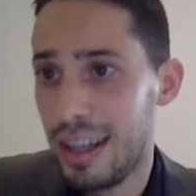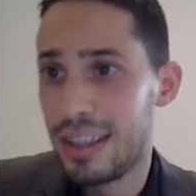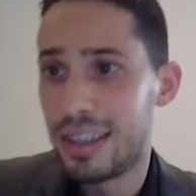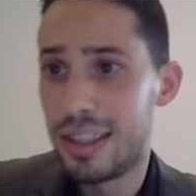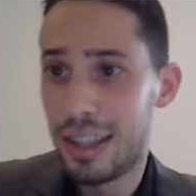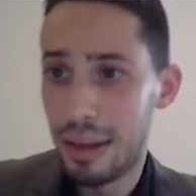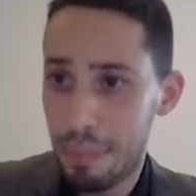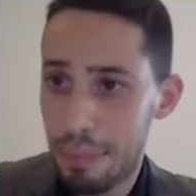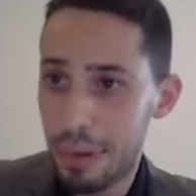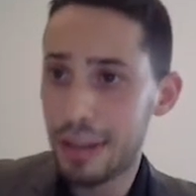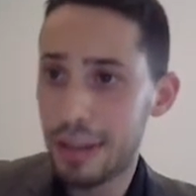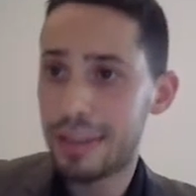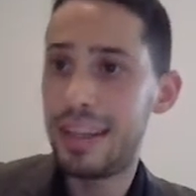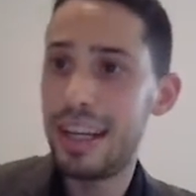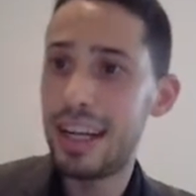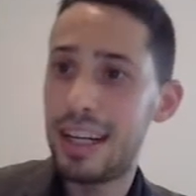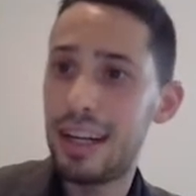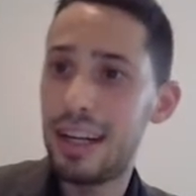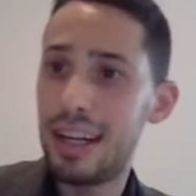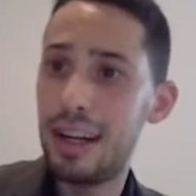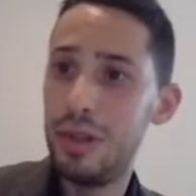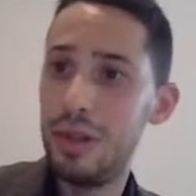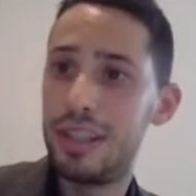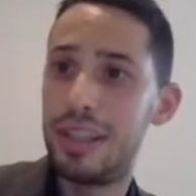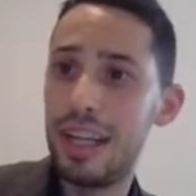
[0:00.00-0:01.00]
So in
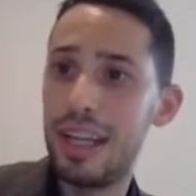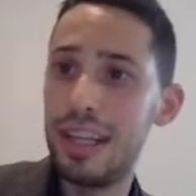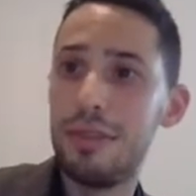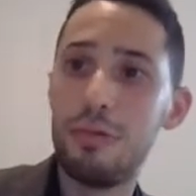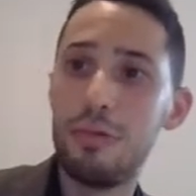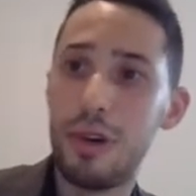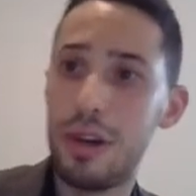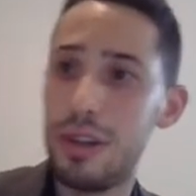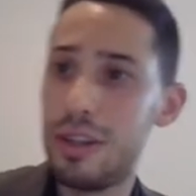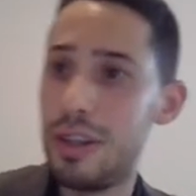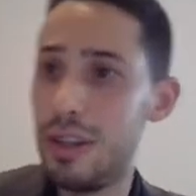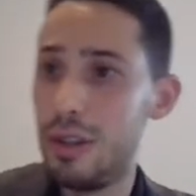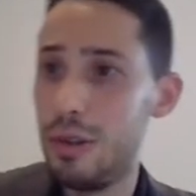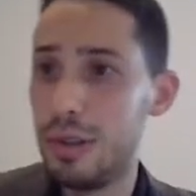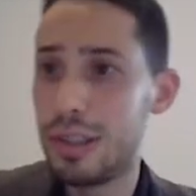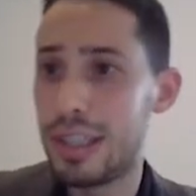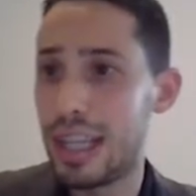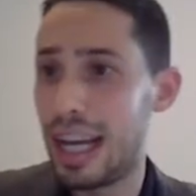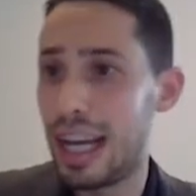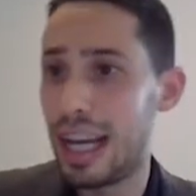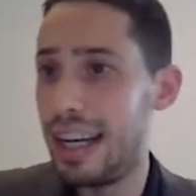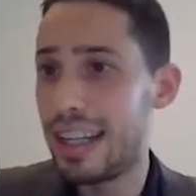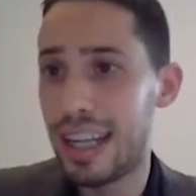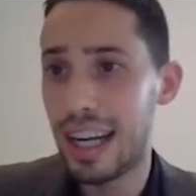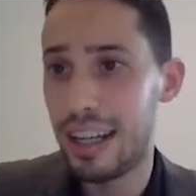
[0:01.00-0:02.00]
particular, we didn't want to use
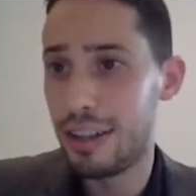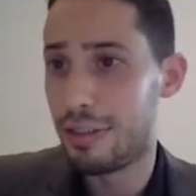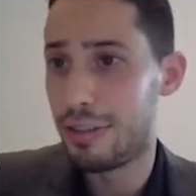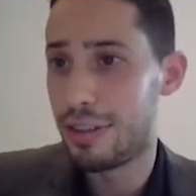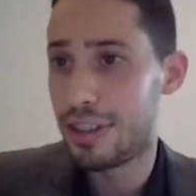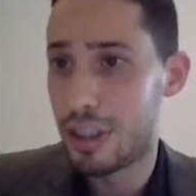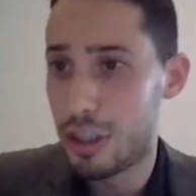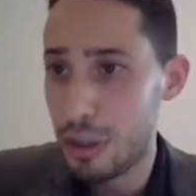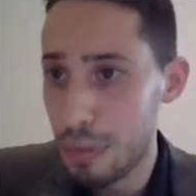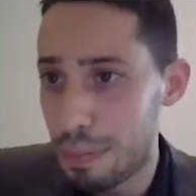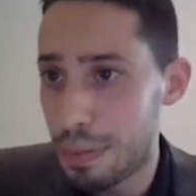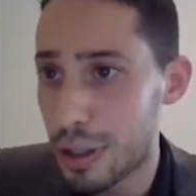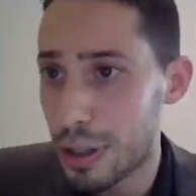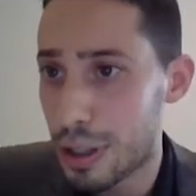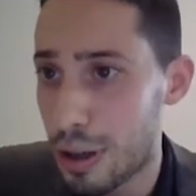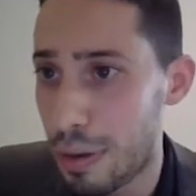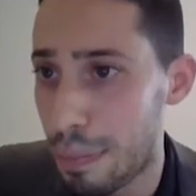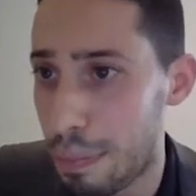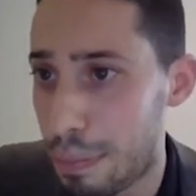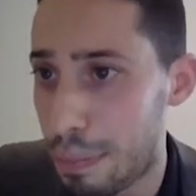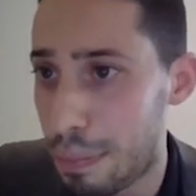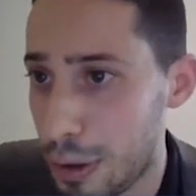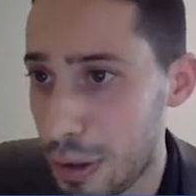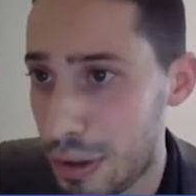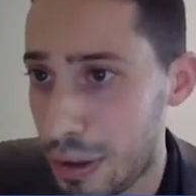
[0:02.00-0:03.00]
any kind of
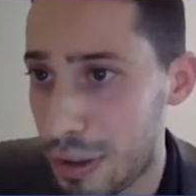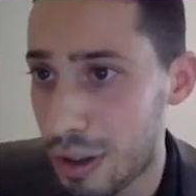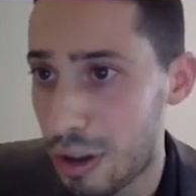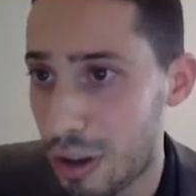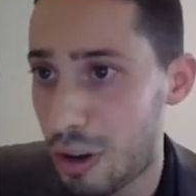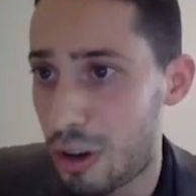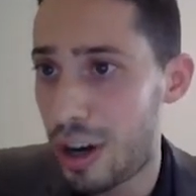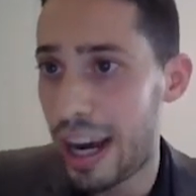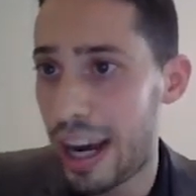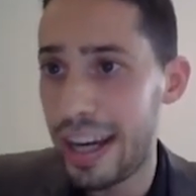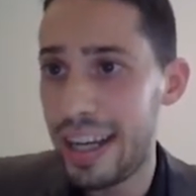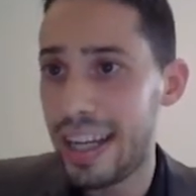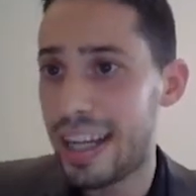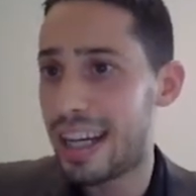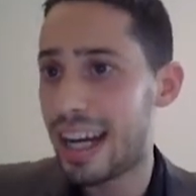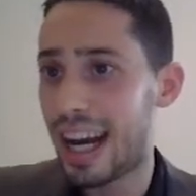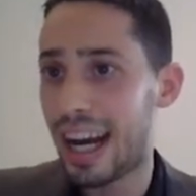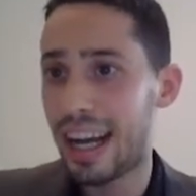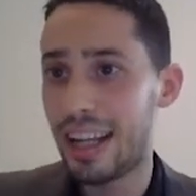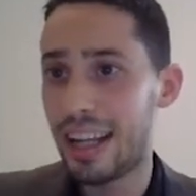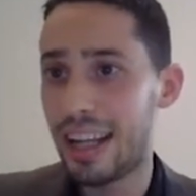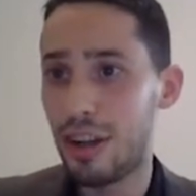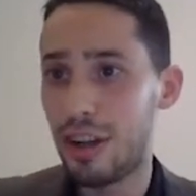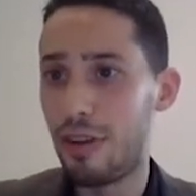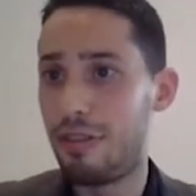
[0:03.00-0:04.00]
supercomputer or any
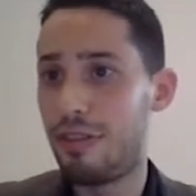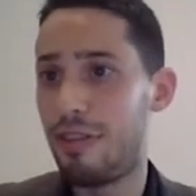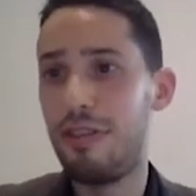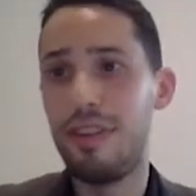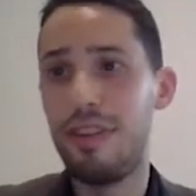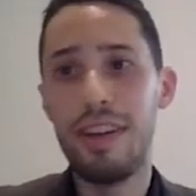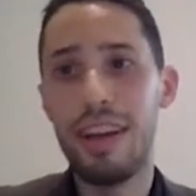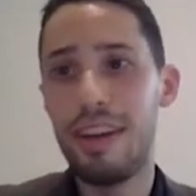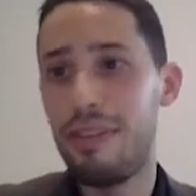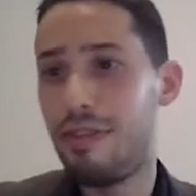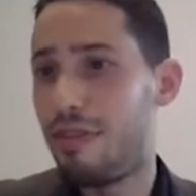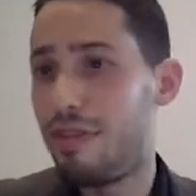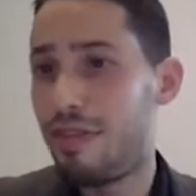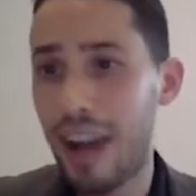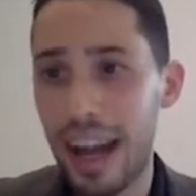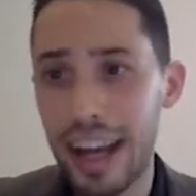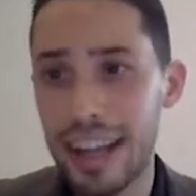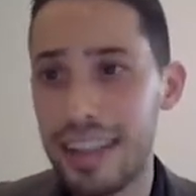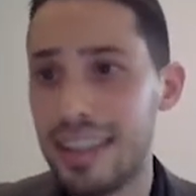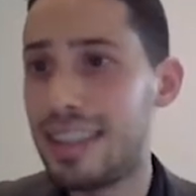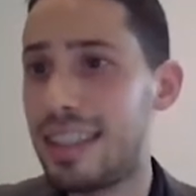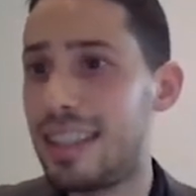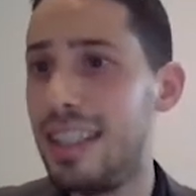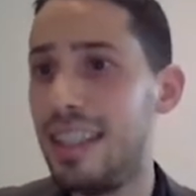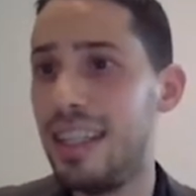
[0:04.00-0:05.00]
kind of
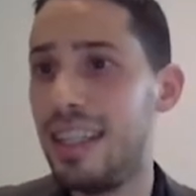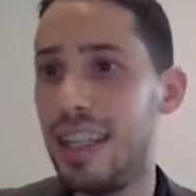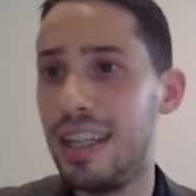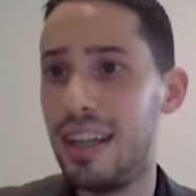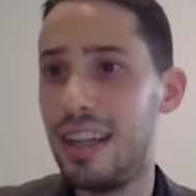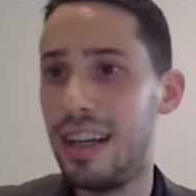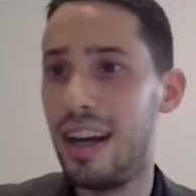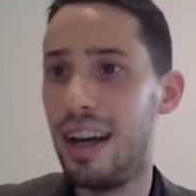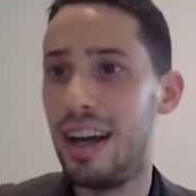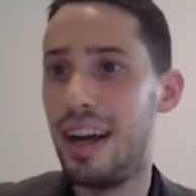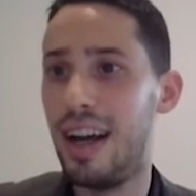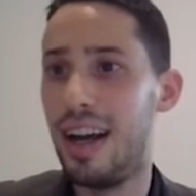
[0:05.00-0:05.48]
fancy